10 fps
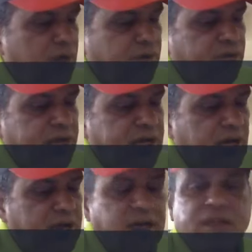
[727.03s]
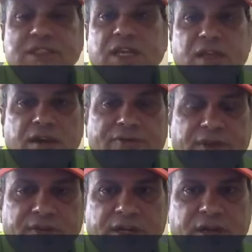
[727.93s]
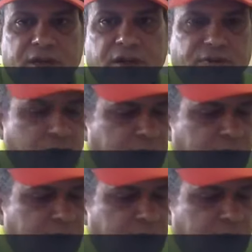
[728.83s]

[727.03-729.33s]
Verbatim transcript: Veer Khatkar is the clear favorite from